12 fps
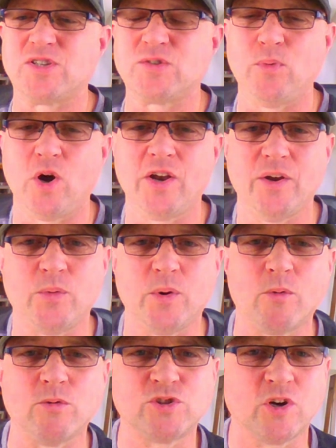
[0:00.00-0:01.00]
this morning
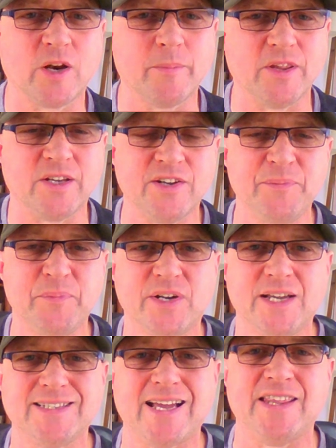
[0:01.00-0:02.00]
where we were talking about the Green Brigade